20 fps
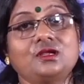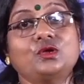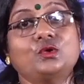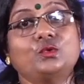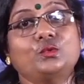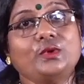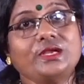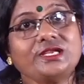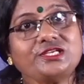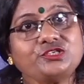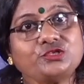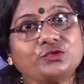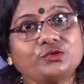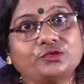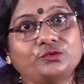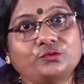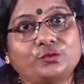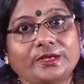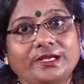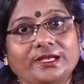we
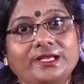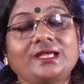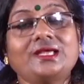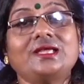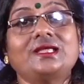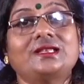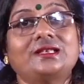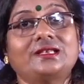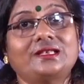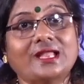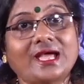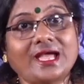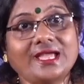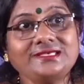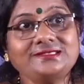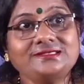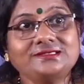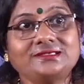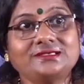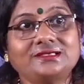should wear
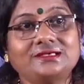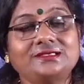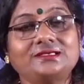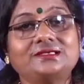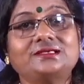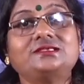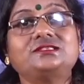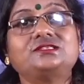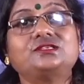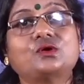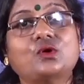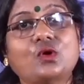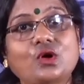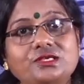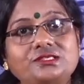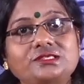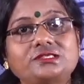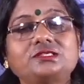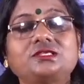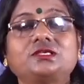light colored
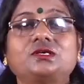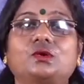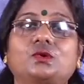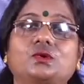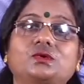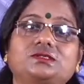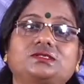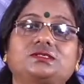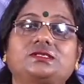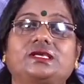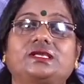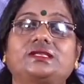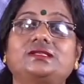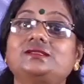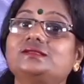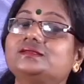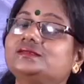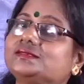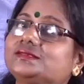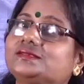cotton clothes in
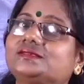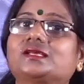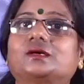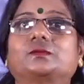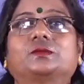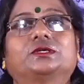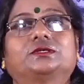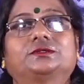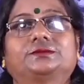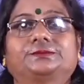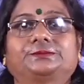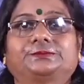summer.